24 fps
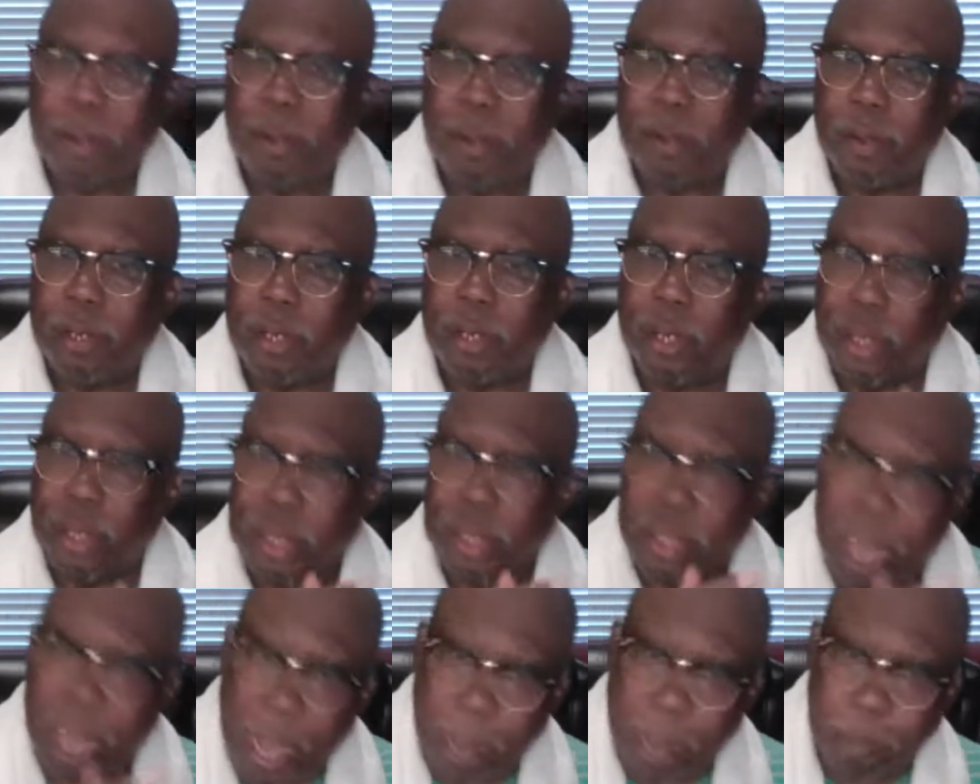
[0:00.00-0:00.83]
could
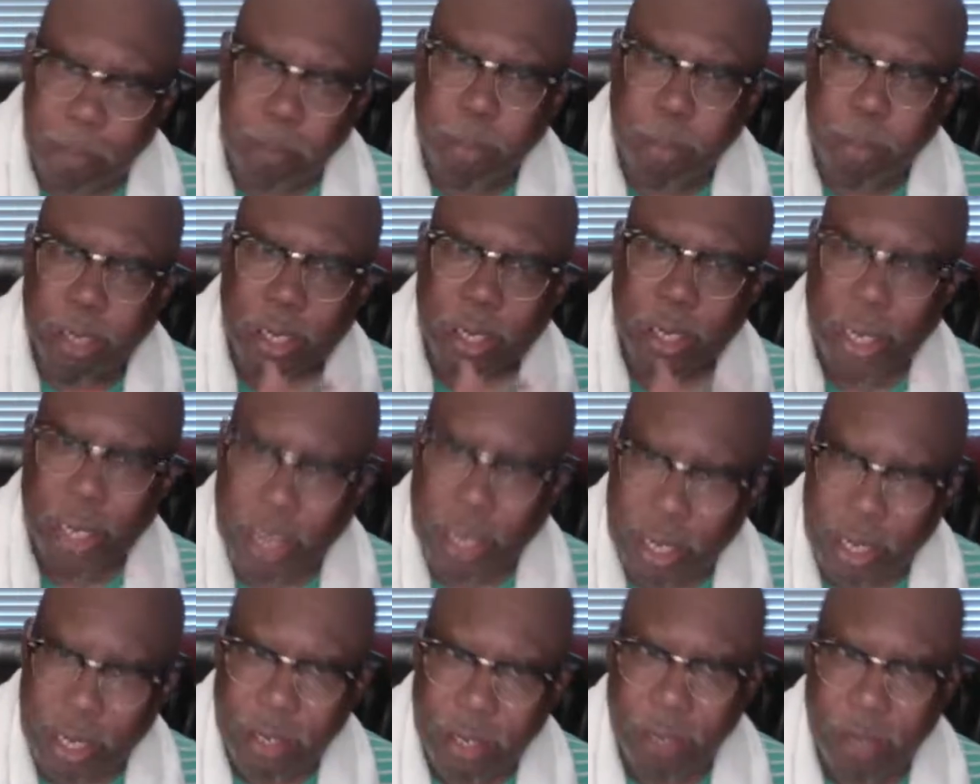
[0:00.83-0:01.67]
not
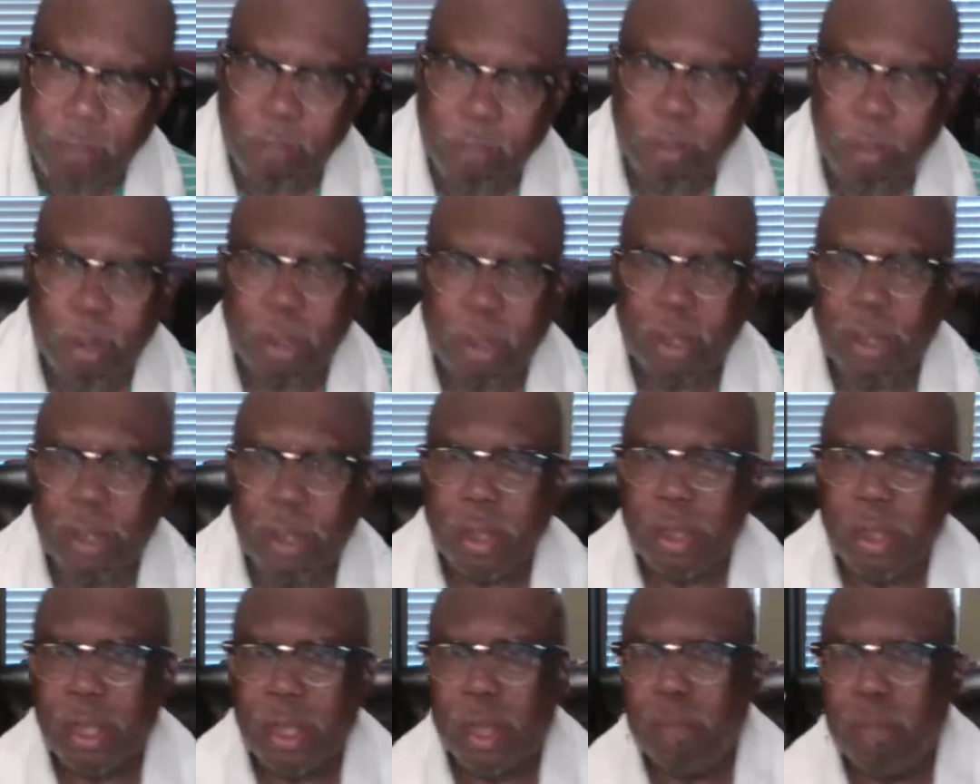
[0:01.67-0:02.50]
believe
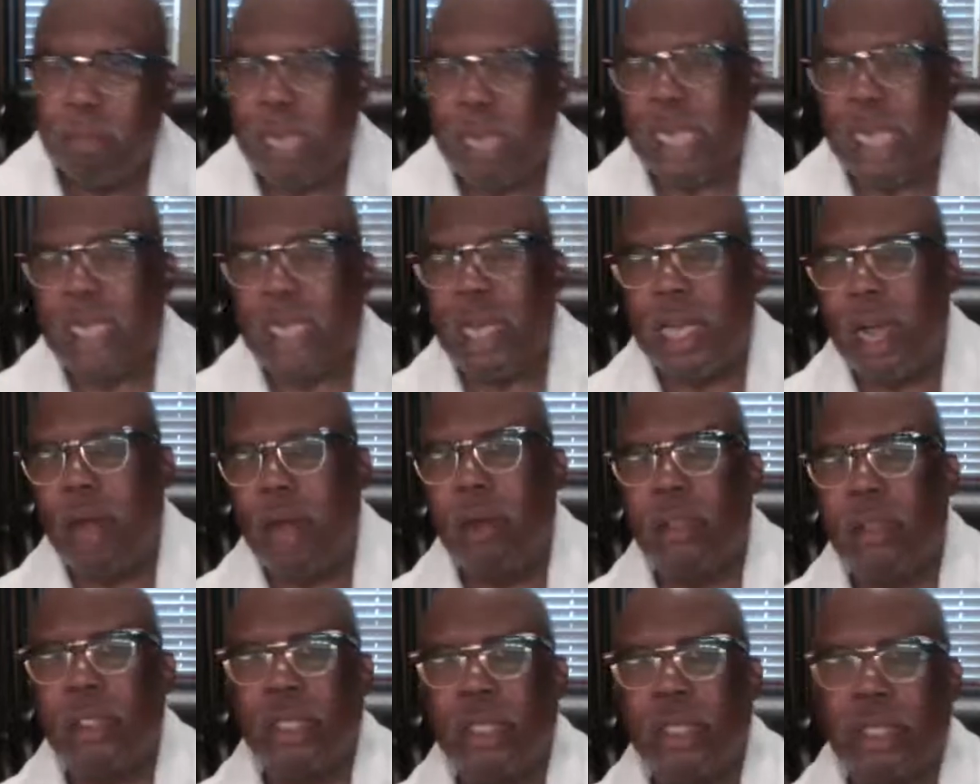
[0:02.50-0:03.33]

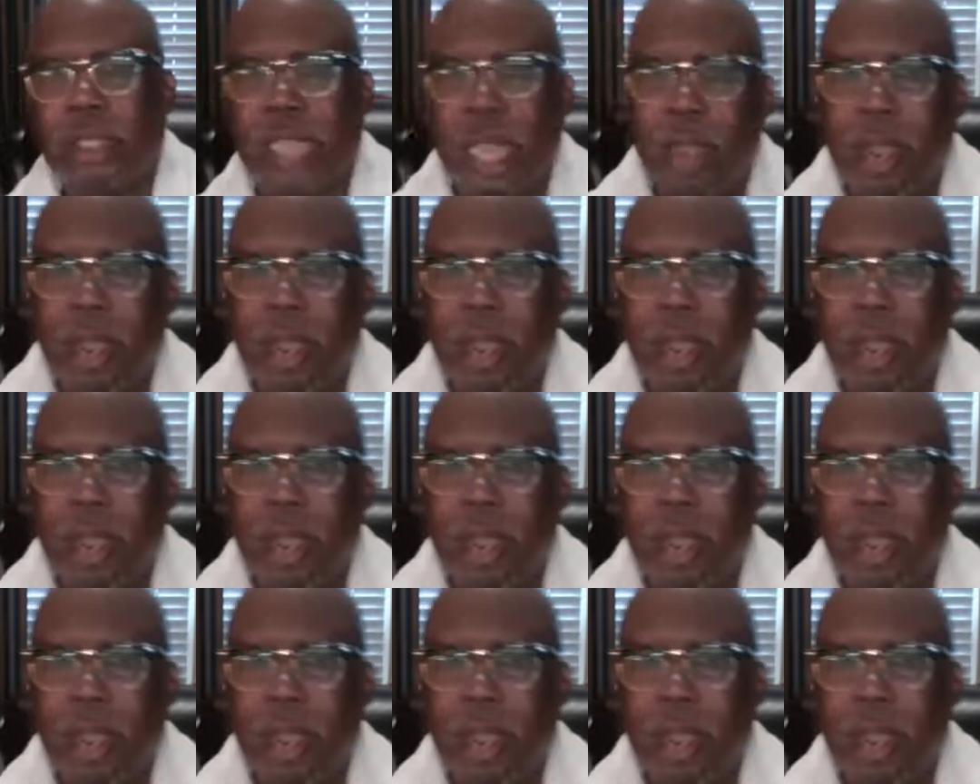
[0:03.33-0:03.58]
because they